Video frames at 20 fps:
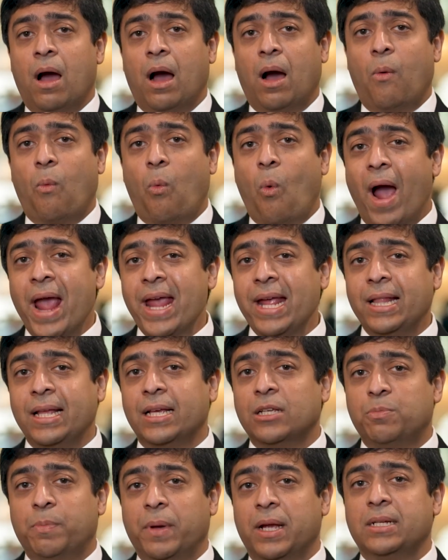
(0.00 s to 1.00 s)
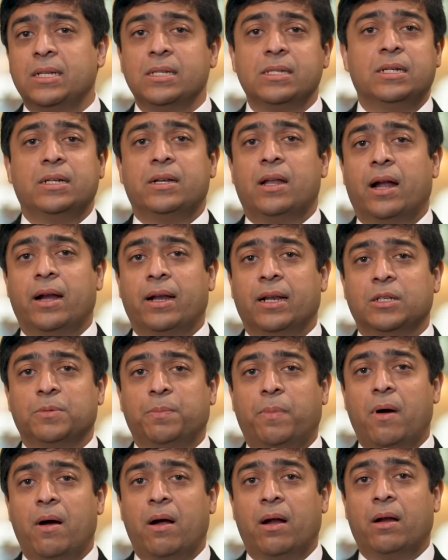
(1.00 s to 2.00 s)
why these patients did not
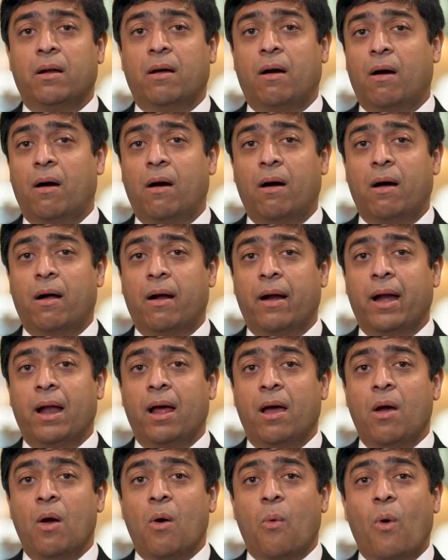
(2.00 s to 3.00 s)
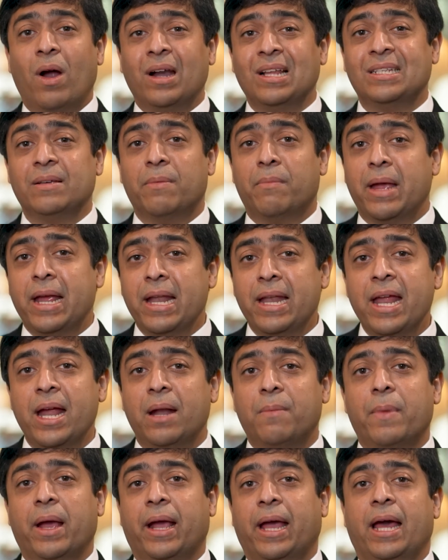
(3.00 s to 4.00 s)
respond or what is an
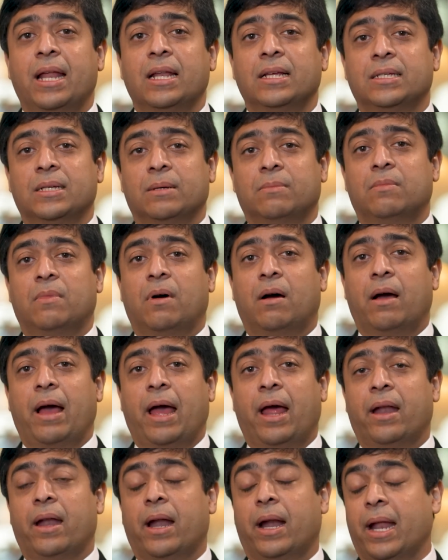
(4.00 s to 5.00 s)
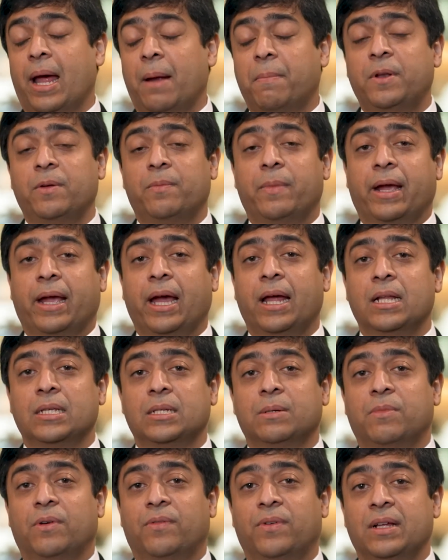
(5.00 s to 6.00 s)
innate mechanism and adaptive
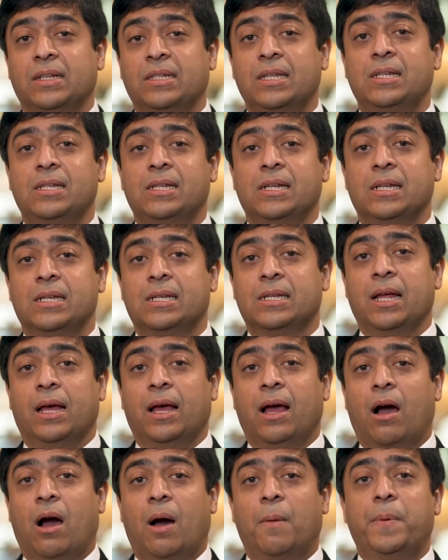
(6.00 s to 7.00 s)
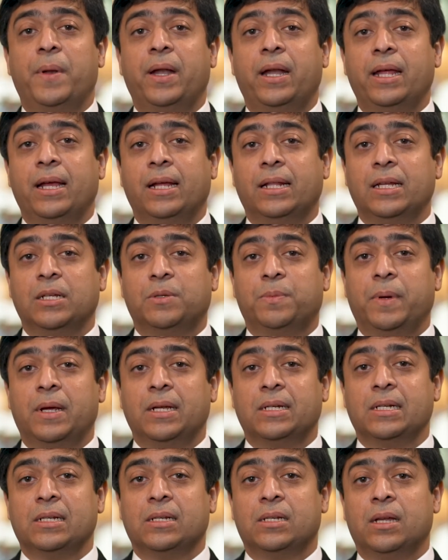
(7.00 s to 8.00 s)
mechanism of resistance operating in these
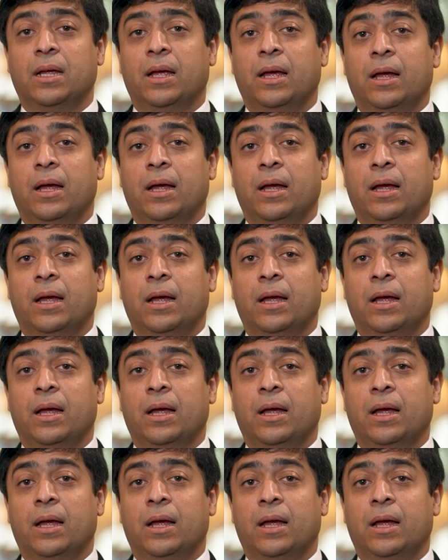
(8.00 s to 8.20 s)
patients